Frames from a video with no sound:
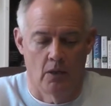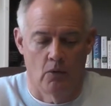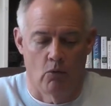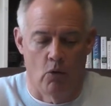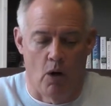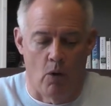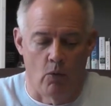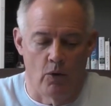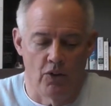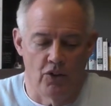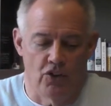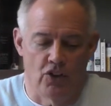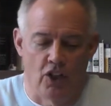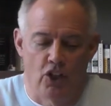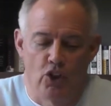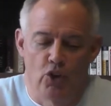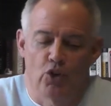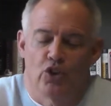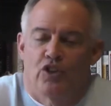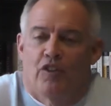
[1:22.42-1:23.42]
What was the
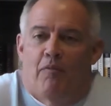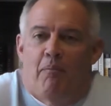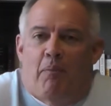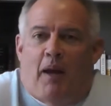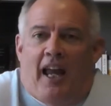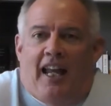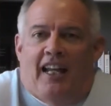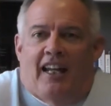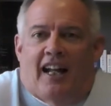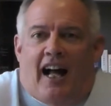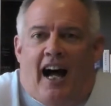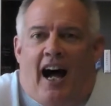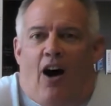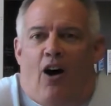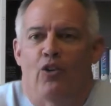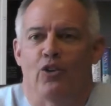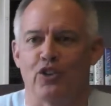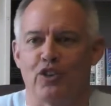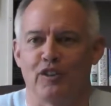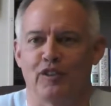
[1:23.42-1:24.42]
use of painting a
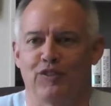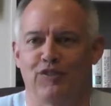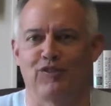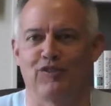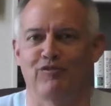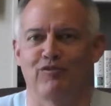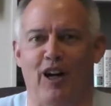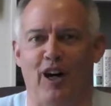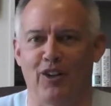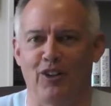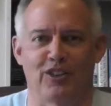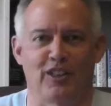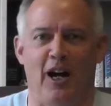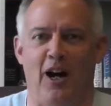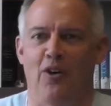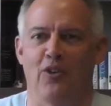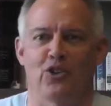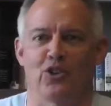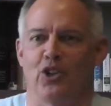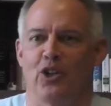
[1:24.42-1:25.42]
house if our
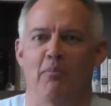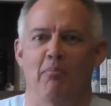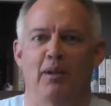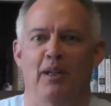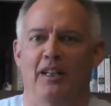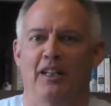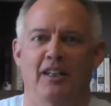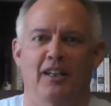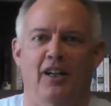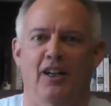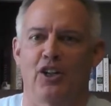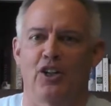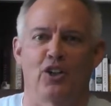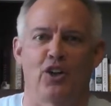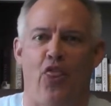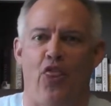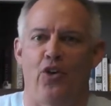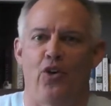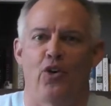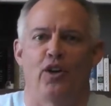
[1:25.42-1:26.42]
town's going to be
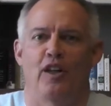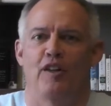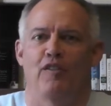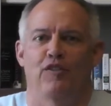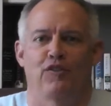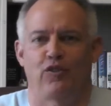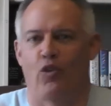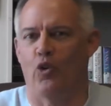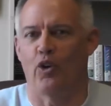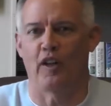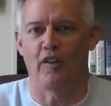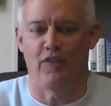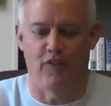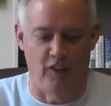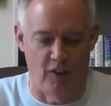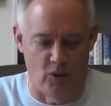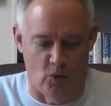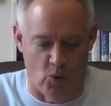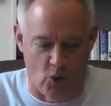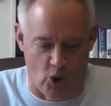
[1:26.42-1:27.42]
under 30, 40
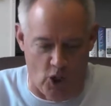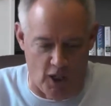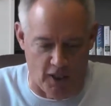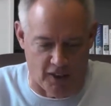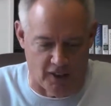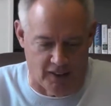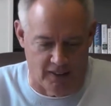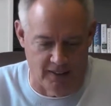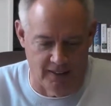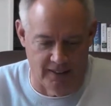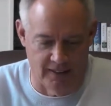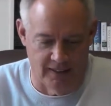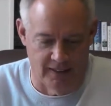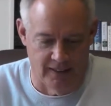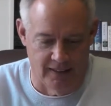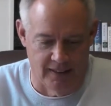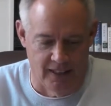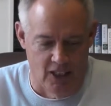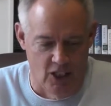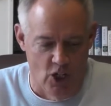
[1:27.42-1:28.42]
feet of water?
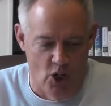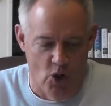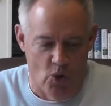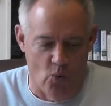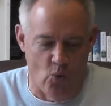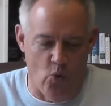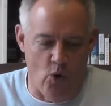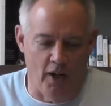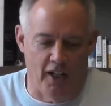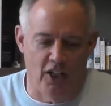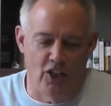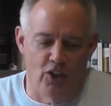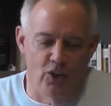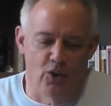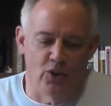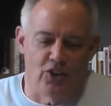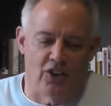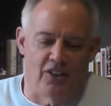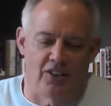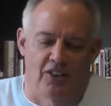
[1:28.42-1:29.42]
What
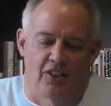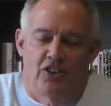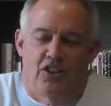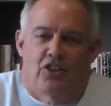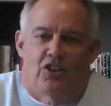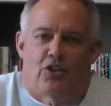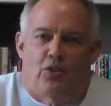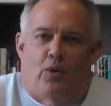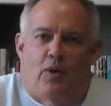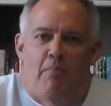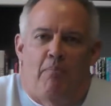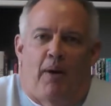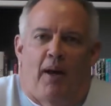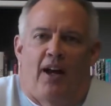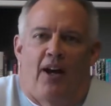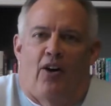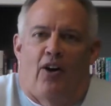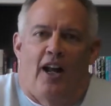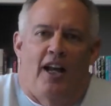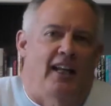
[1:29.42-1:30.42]
use is it just to
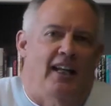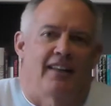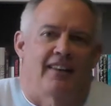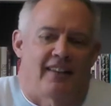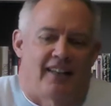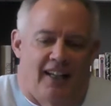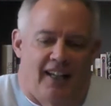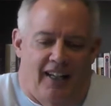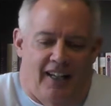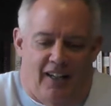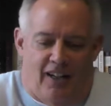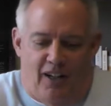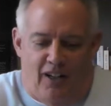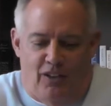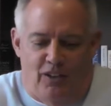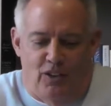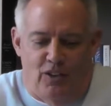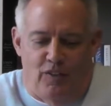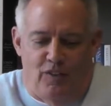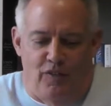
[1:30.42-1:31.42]
repair anything in our
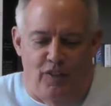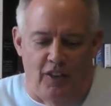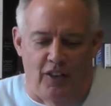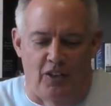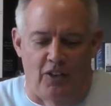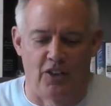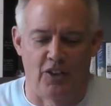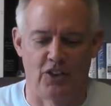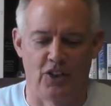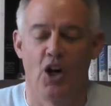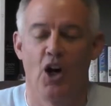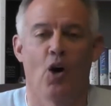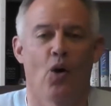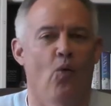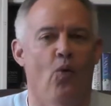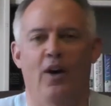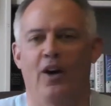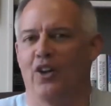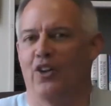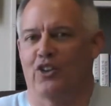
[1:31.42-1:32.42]
little village
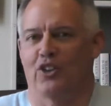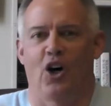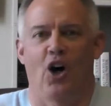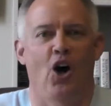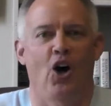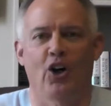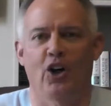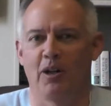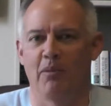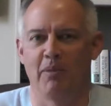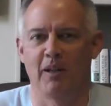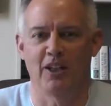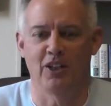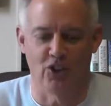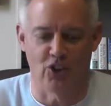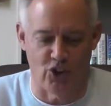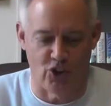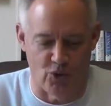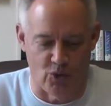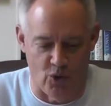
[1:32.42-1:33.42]
when it's all going to be
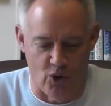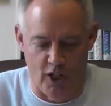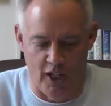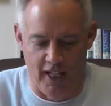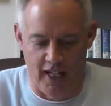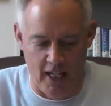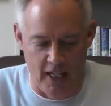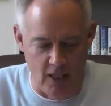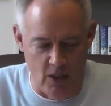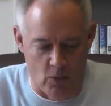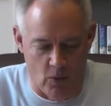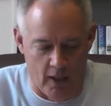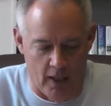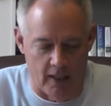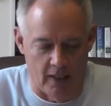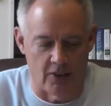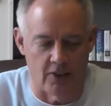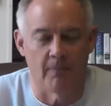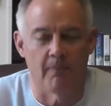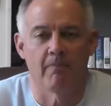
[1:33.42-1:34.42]
destroyed
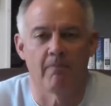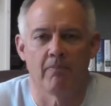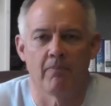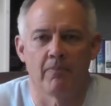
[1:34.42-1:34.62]
anyways?